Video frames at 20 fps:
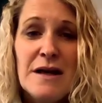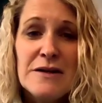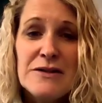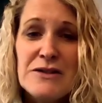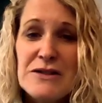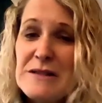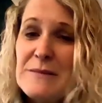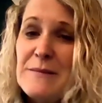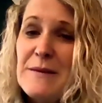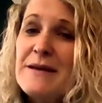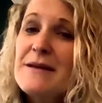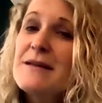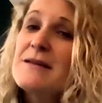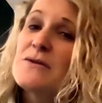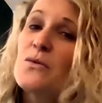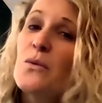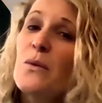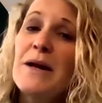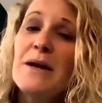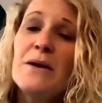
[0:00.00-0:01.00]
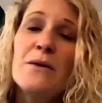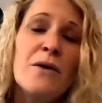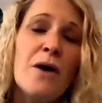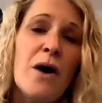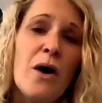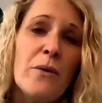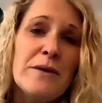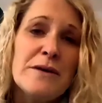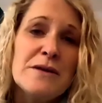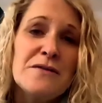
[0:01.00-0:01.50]
Just because we don't
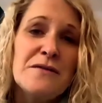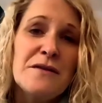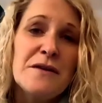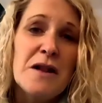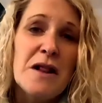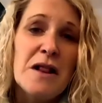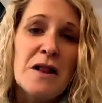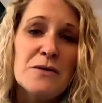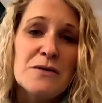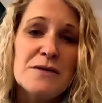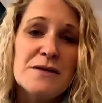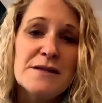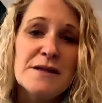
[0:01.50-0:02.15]
always feel close